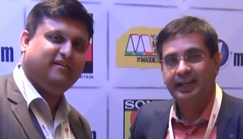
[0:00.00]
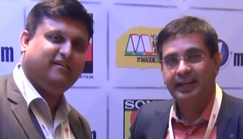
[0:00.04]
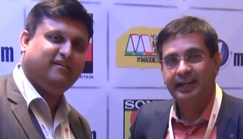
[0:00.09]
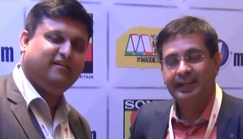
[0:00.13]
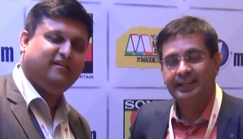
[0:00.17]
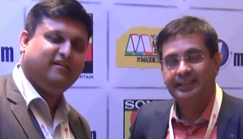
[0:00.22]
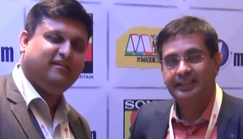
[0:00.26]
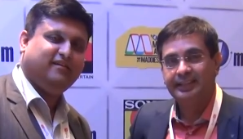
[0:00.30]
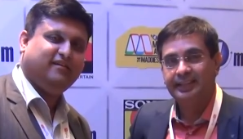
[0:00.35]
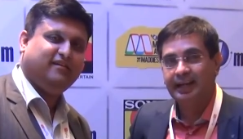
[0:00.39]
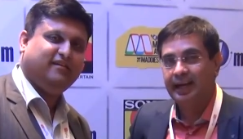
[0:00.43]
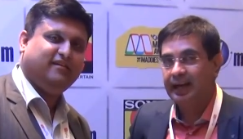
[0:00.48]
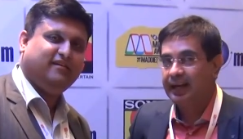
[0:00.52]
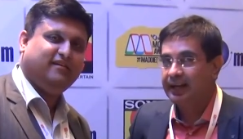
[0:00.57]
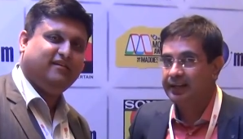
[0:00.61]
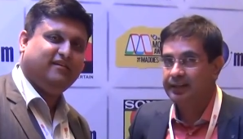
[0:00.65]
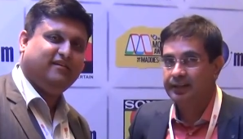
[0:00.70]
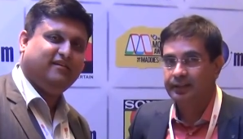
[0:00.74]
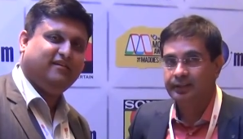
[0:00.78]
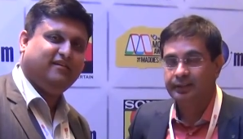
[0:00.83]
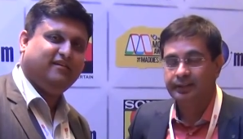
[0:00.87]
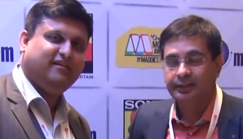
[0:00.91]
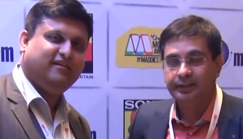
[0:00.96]
Speaker 1: and I thank
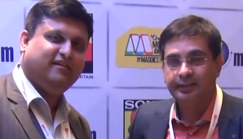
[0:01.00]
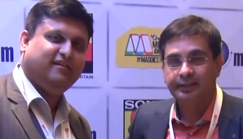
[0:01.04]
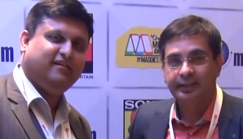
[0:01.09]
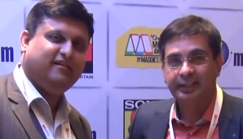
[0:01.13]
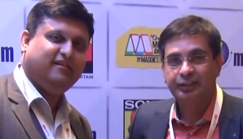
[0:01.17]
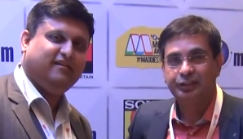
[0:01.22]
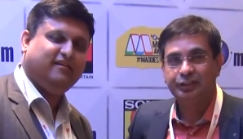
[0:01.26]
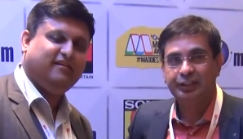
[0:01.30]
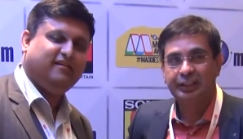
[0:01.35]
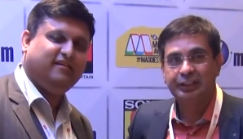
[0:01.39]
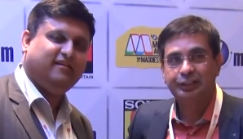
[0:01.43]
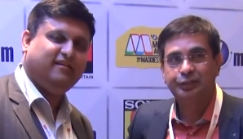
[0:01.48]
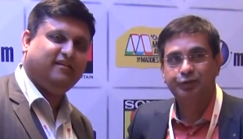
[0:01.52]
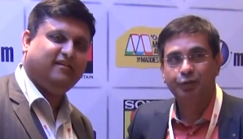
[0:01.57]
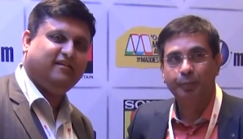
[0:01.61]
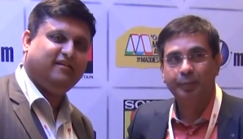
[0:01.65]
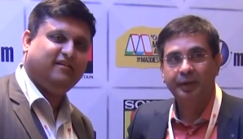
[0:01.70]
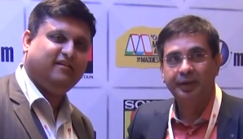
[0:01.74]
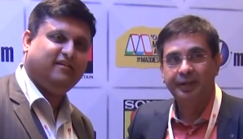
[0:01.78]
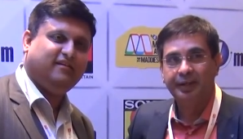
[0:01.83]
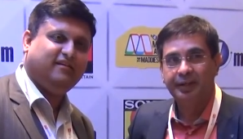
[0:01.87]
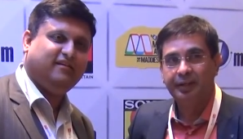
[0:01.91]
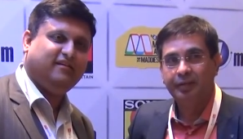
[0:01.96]

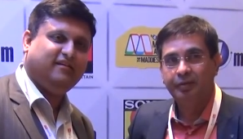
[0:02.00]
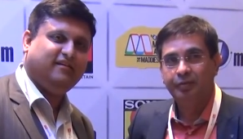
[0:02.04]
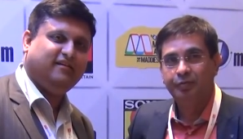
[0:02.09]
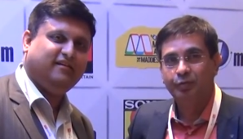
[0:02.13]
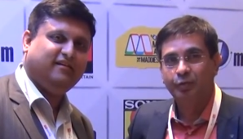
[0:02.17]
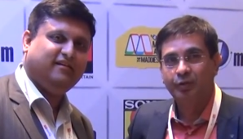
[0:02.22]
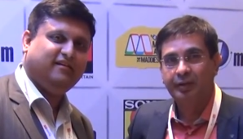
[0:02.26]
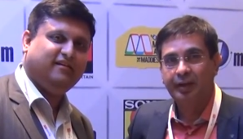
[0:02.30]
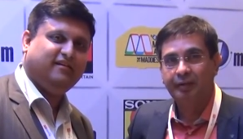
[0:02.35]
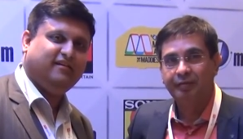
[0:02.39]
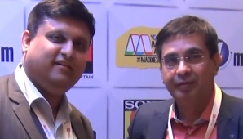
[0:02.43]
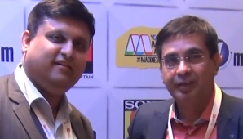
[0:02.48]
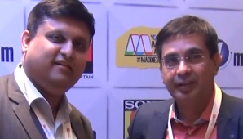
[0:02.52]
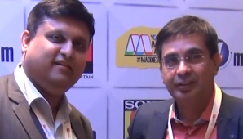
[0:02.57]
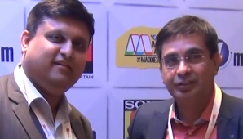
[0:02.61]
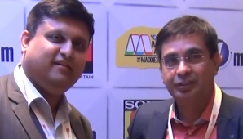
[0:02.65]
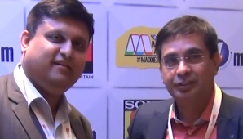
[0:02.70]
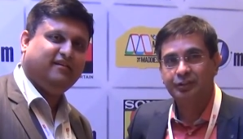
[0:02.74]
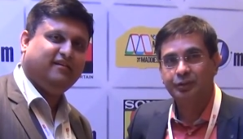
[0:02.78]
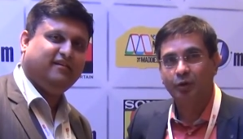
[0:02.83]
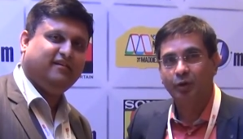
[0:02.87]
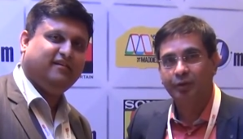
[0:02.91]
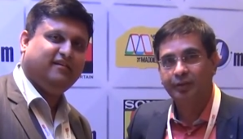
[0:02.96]
Exchange4media for giving us
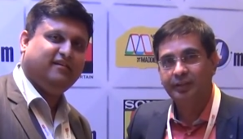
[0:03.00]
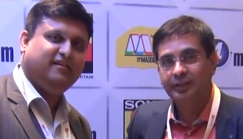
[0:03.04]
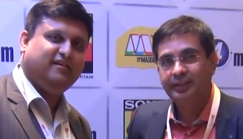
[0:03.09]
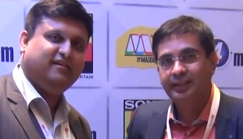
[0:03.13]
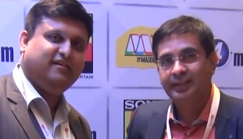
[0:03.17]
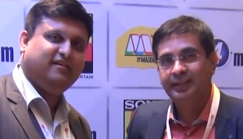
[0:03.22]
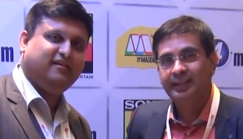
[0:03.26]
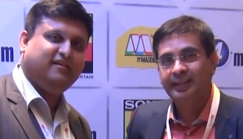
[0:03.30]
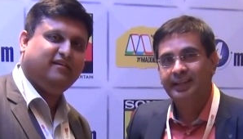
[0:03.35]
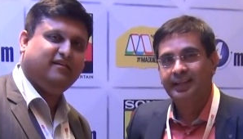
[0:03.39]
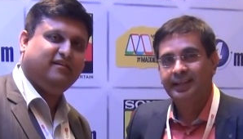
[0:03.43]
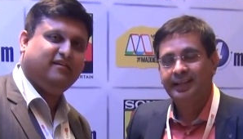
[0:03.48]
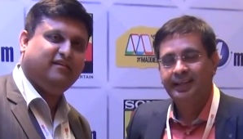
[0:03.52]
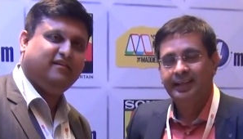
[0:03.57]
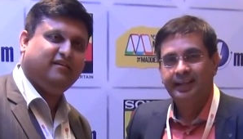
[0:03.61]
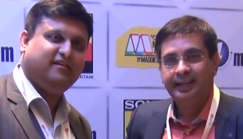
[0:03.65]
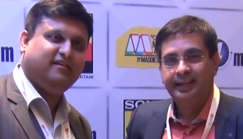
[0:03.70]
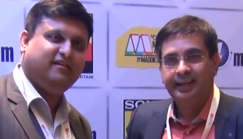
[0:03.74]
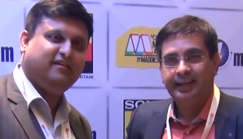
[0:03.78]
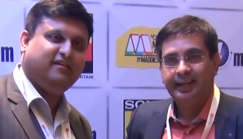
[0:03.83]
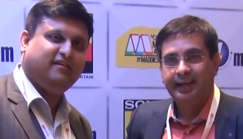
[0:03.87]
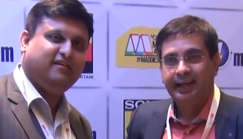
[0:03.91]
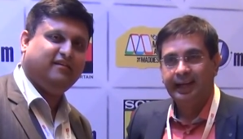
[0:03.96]
this honor.
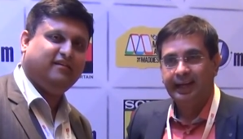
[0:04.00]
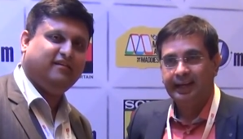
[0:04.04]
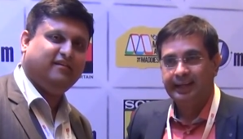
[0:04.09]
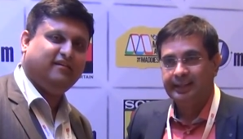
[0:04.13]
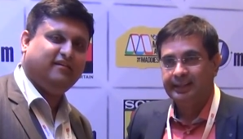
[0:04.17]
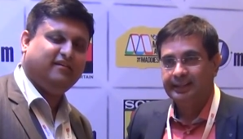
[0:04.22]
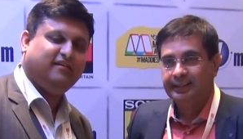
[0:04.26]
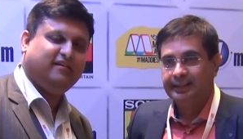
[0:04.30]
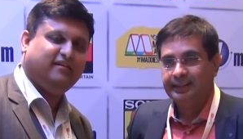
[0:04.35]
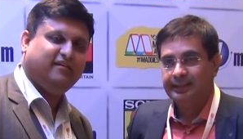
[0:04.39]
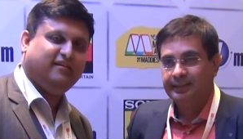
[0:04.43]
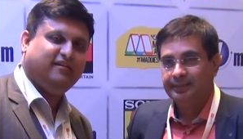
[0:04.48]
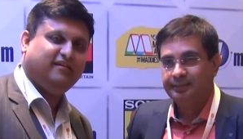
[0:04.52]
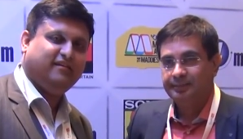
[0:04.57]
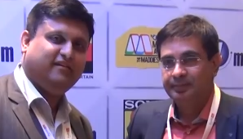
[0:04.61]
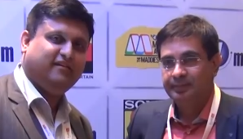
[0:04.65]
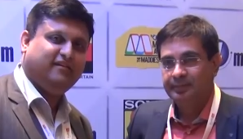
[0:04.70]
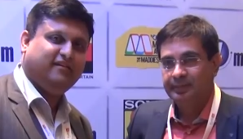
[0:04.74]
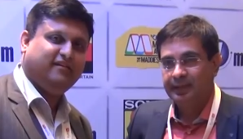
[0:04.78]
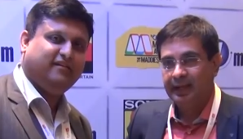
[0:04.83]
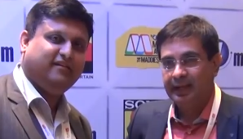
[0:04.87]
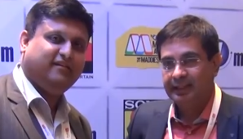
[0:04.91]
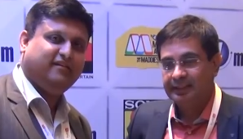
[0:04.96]
And
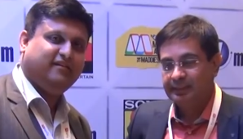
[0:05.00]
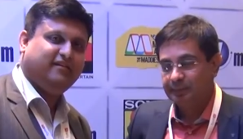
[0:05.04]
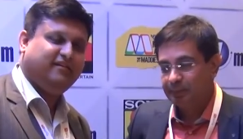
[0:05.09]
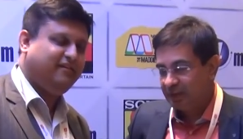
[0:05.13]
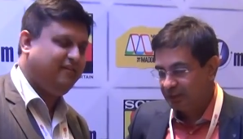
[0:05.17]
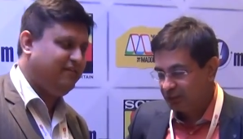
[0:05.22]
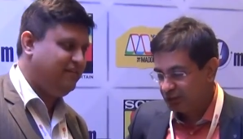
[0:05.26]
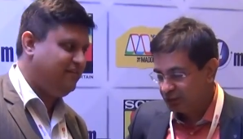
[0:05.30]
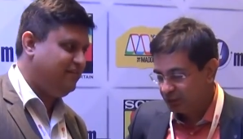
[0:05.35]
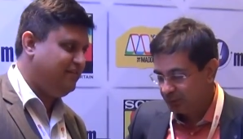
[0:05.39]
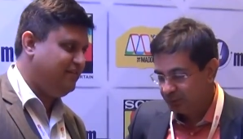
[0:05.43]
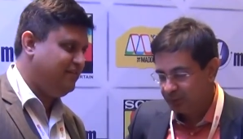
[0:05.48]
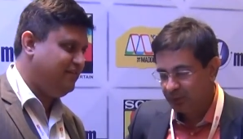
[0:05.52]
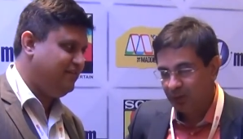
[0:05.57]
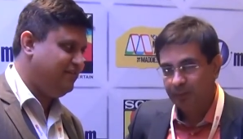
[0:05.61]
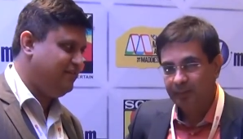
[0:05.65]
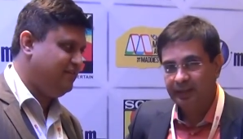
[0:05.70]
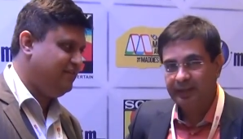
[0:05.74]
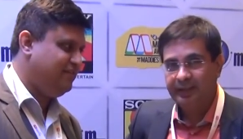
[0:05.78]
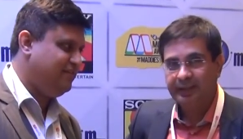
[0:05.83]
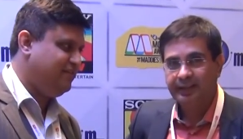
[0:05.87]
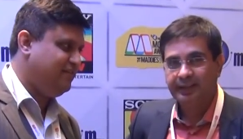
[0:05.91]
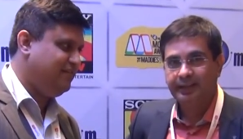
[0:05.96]
as I mentioned,
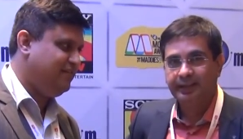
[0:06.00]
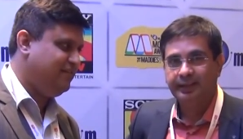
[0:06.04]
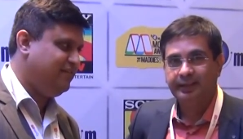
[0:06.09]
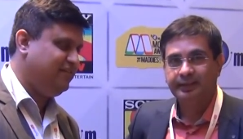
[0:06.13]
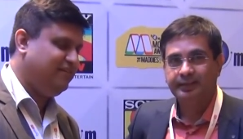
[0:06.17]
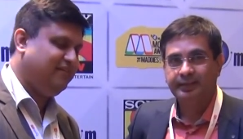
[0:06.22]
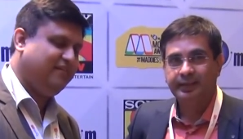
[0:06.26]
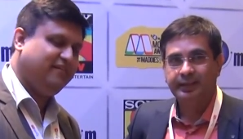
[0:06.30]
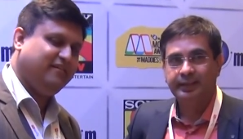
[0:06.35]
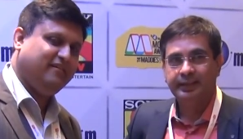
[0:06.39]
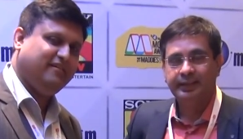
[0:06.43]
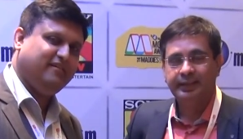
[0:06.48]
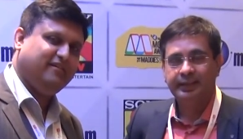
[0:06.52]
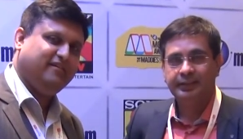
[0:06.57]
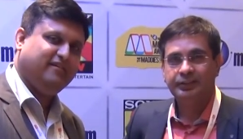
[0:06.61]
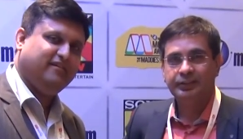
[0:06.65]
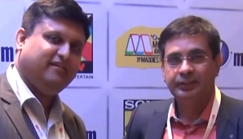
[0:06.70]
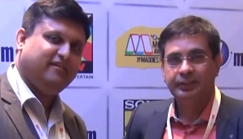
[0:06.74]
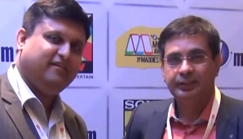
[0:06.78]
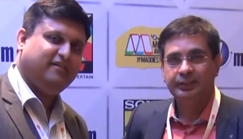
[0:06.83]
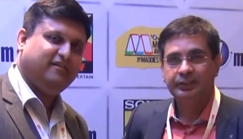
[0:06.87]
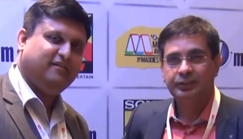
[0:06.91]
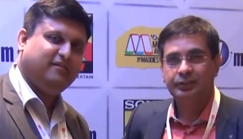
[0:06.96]
probably
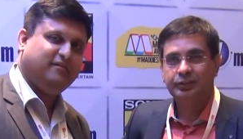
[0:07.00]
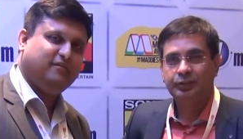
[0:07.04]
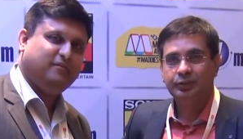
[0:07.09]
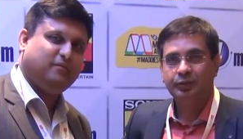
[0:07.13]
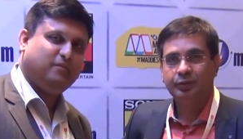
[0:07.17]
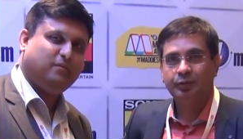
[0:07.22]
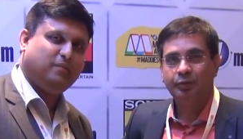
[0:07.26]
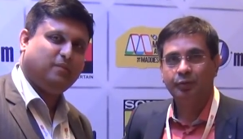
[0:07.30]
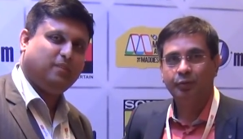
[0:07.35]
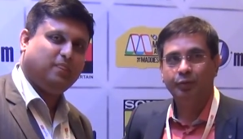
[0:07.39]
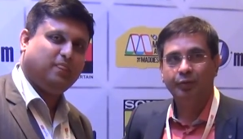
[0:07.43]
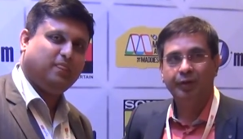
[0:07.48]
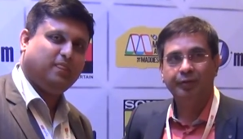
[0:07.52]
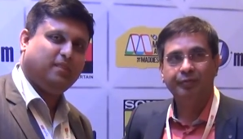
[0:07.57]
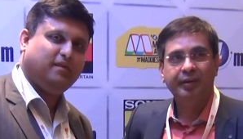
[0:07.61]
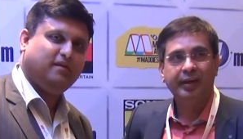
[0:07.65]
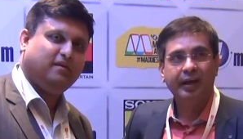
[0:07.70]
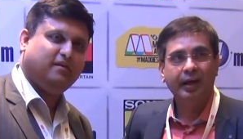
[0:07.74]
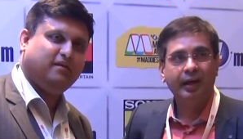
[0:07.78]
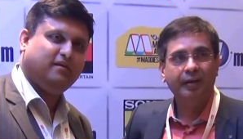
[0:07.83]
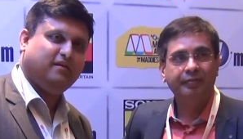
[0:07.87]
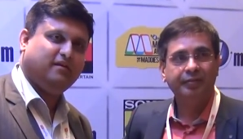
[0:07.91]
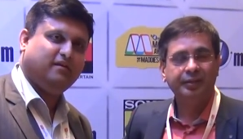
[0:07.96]
it's when
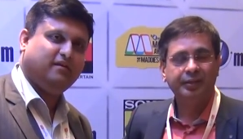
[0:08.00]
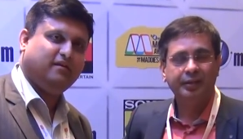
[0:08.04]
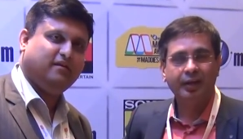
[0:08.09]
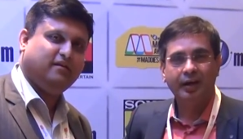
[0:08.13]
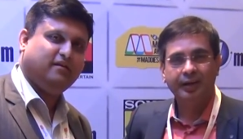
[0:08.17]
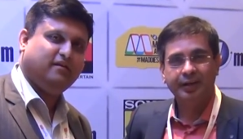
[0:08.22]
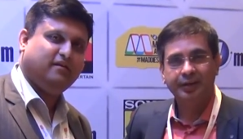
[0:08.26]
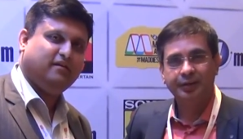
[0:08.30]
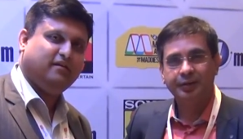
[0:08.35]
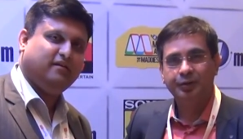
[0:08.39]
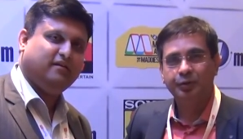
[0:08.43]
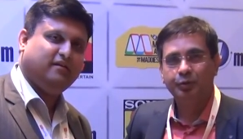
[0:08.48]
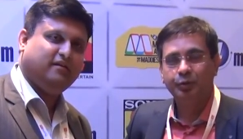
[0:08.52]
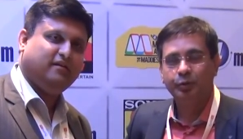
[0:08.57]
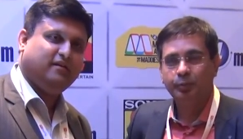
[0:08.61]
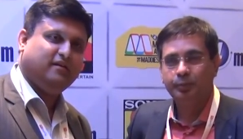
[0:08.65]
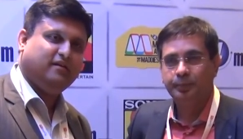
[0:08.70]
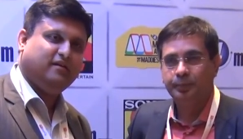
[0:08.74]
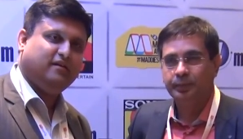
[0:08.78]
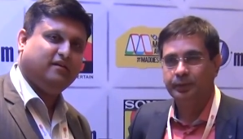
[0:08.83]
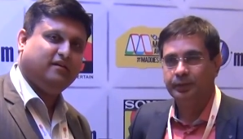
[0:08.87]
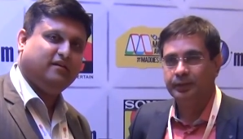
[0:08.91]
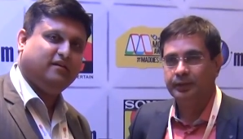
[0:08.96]
we have a target
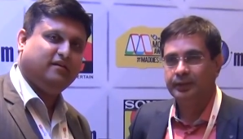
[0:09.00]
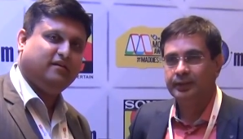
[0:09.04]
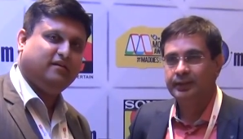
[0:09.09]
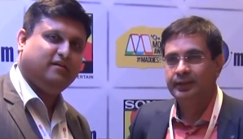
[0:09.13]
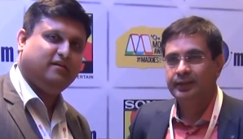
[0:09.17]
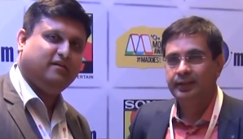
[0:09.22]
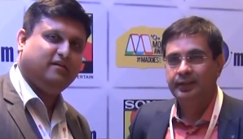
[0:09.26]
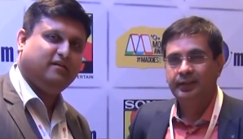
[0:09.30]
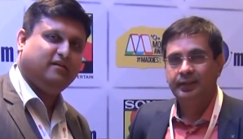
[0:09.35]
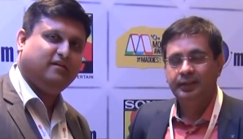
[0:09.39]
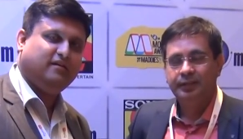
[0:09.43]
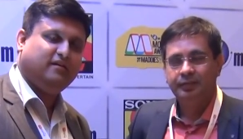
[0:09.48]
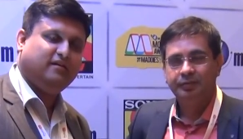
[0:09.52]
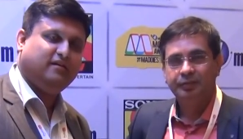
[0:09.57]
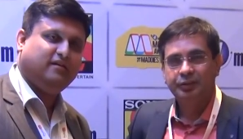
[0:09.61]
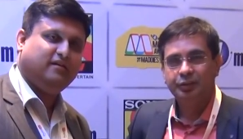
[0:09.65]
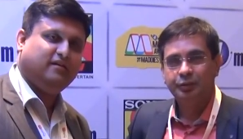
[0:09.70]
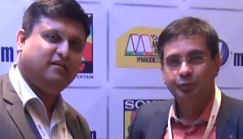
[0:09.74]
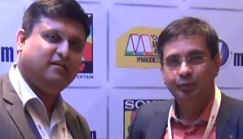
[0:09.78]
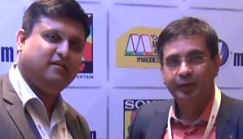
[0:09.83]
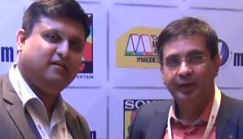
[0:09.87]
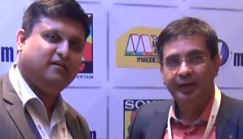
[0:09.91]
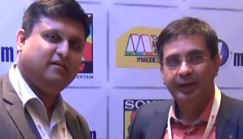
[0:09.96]
group
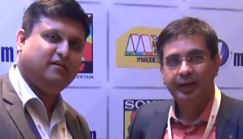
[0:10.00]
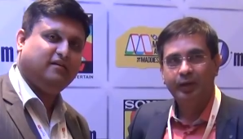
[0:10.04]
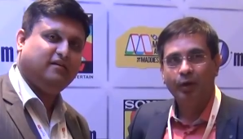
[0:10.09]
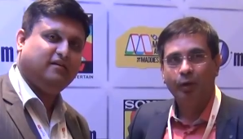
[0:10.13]
which is very